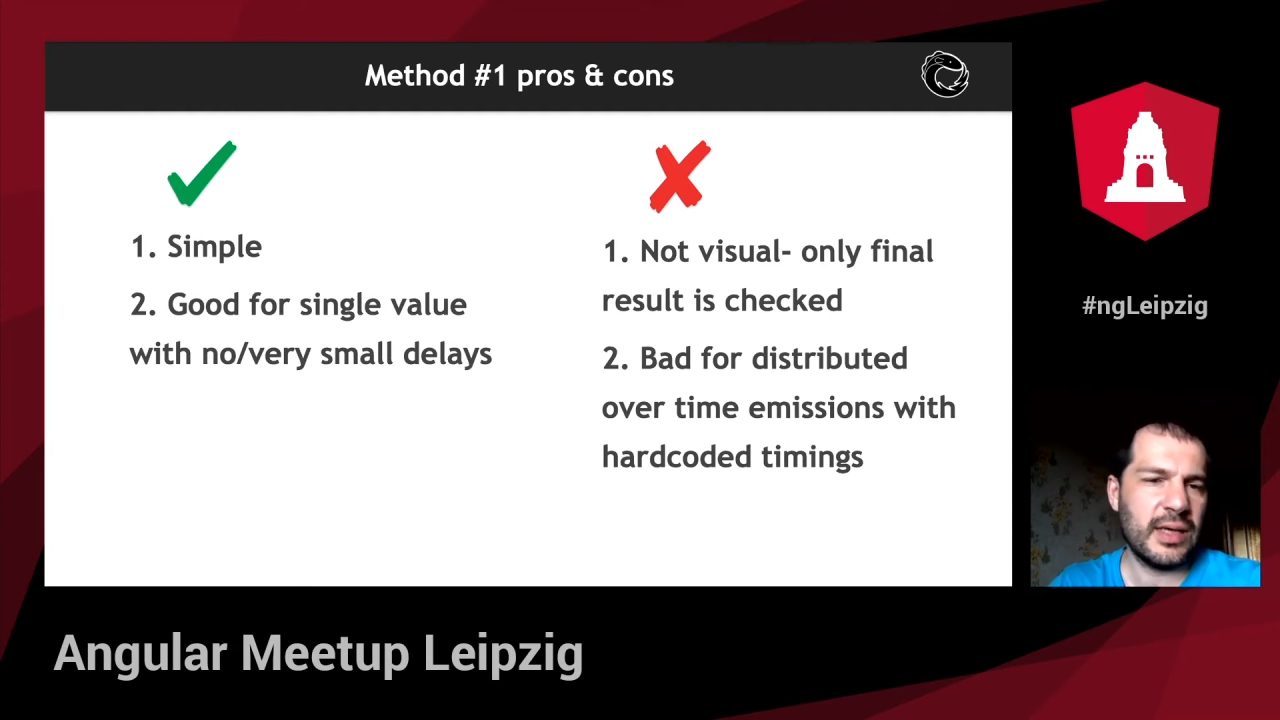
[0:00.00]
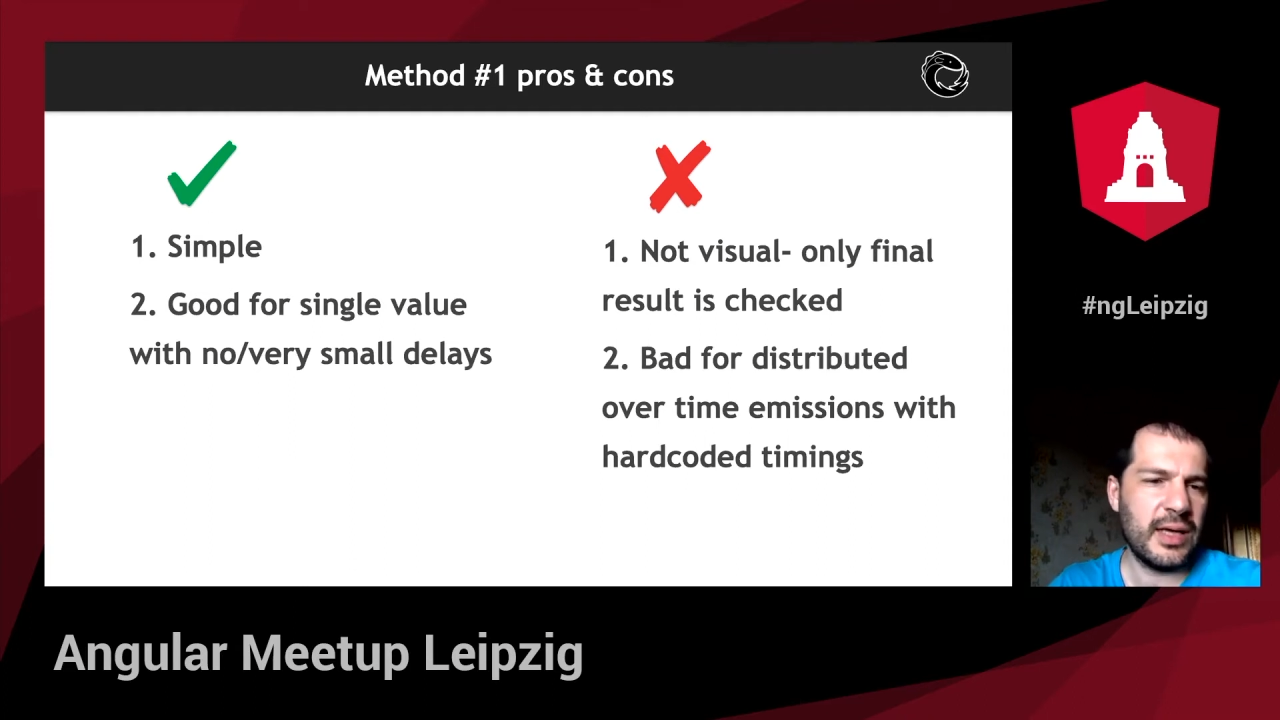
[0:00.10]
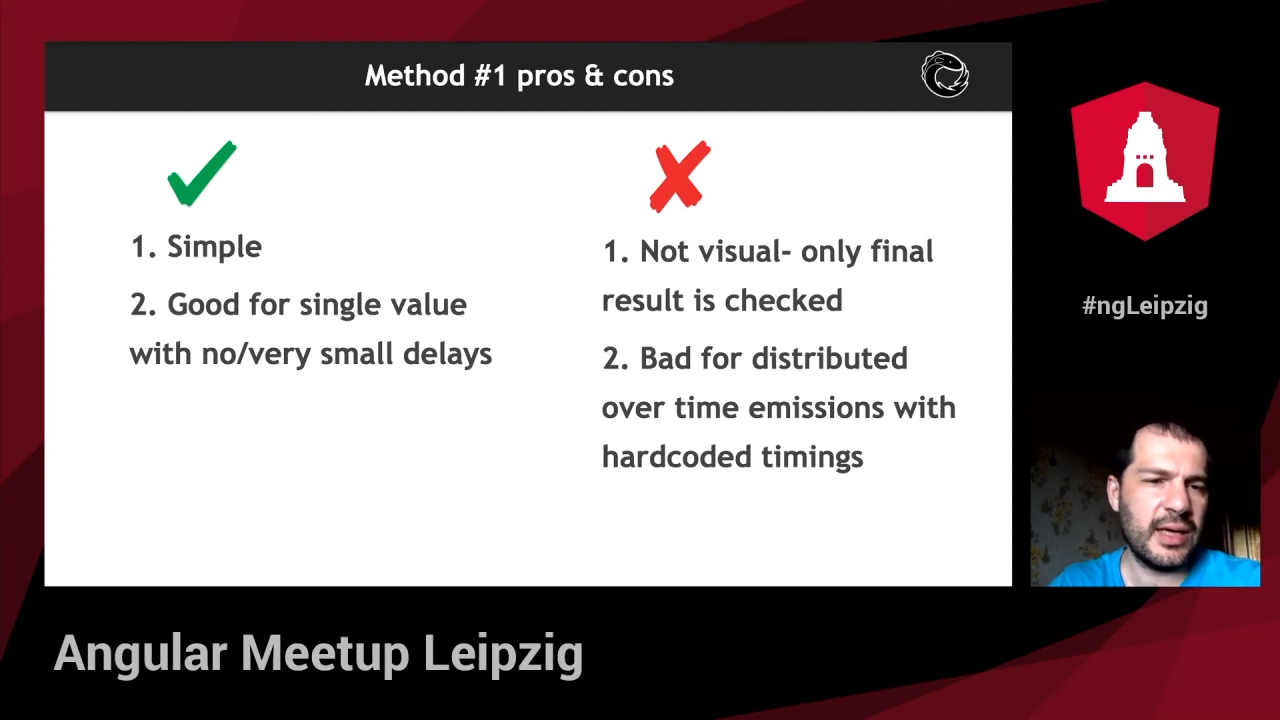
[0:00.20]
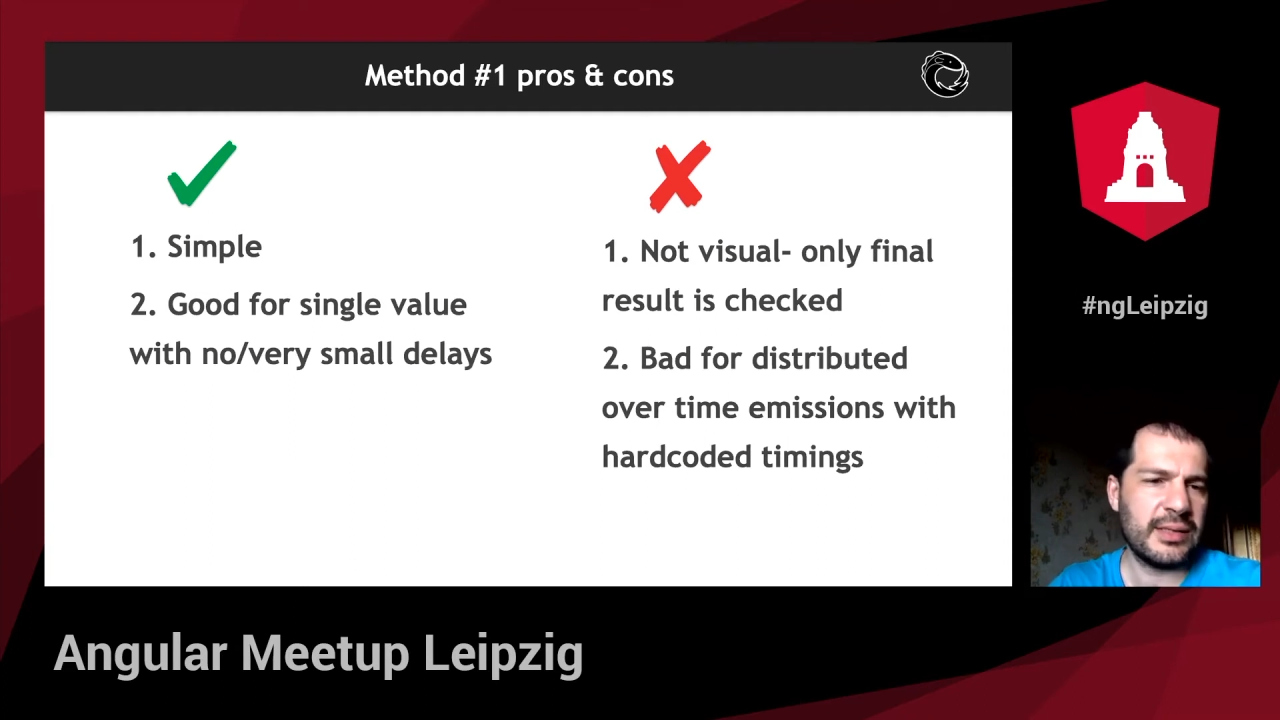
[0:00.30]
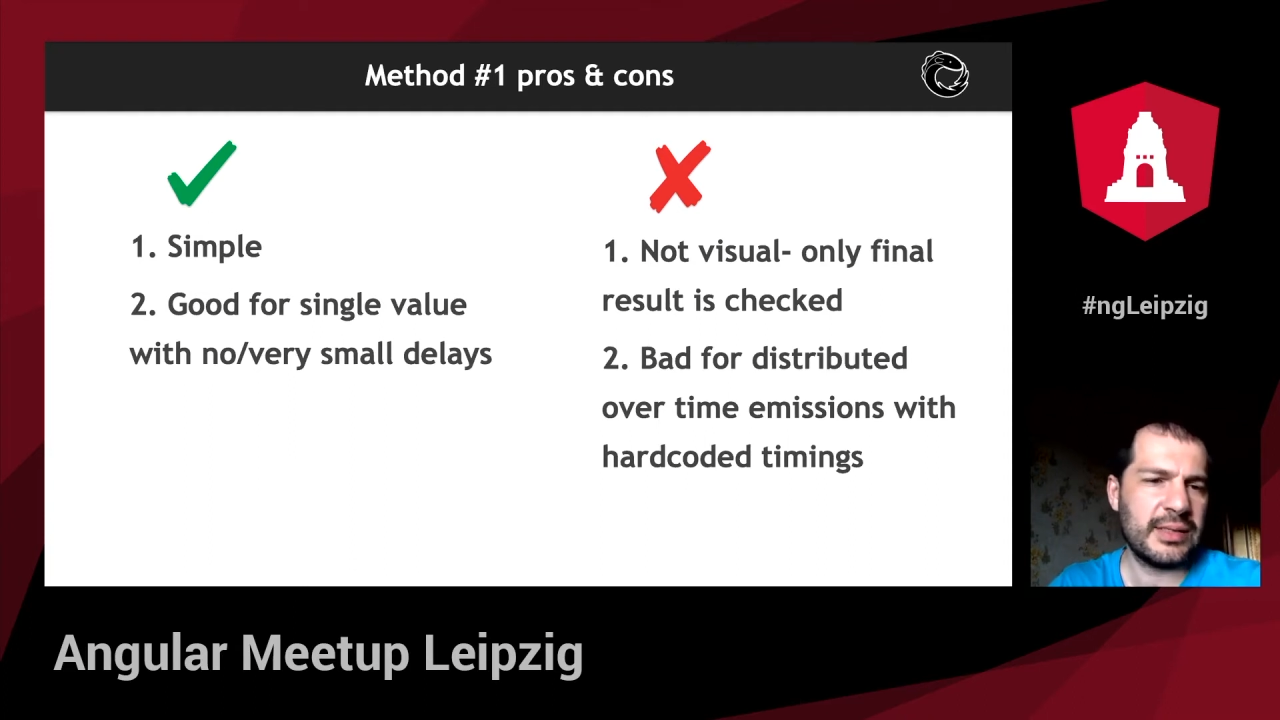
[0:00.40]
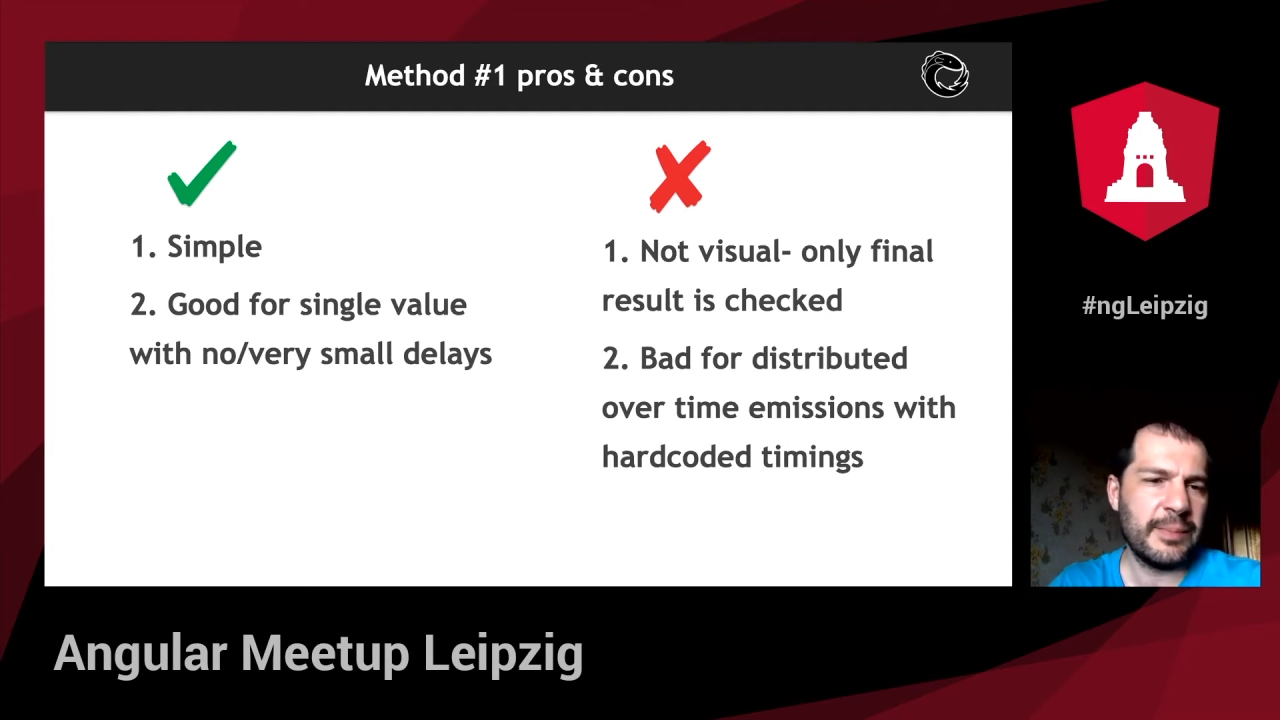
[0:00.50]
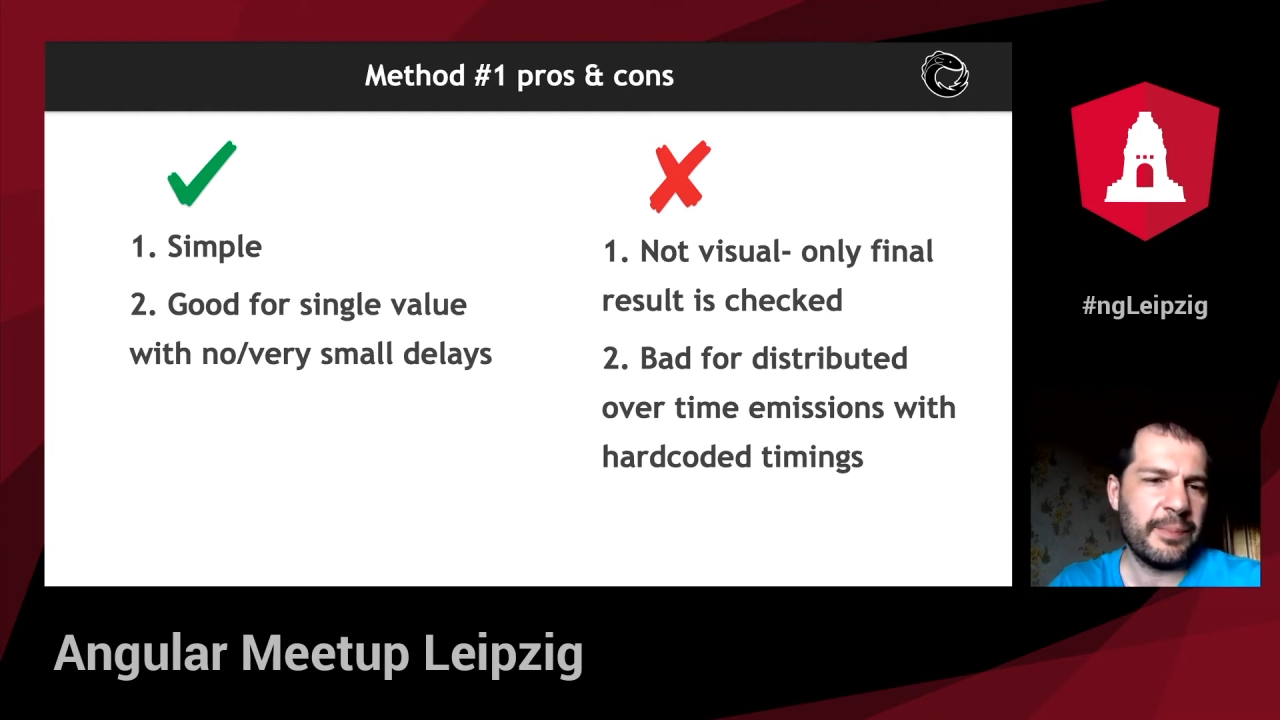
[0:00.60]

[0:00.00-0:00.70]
and